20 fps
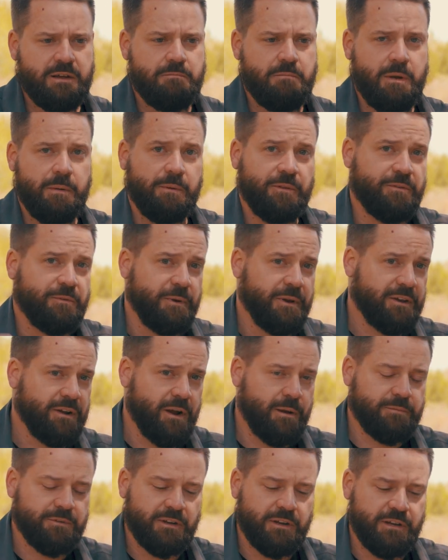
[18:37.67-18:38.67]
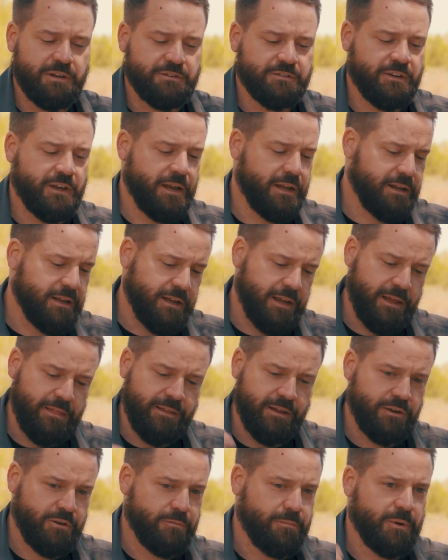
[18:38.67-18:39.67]
maybe 3 times on each side, and
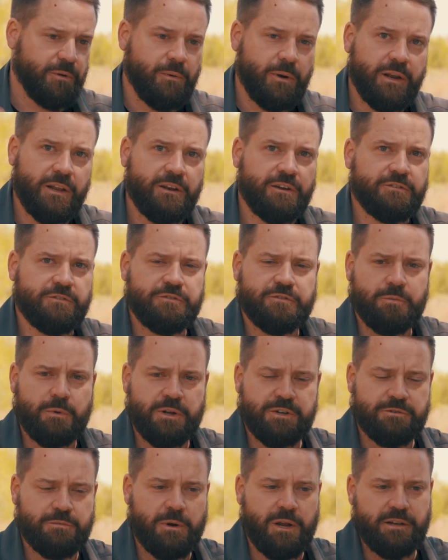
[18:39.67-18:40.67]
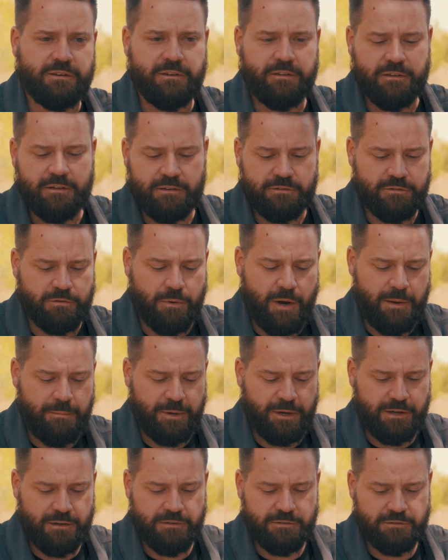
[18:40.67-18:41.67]
then you'd be ready to switch right to the ceramic.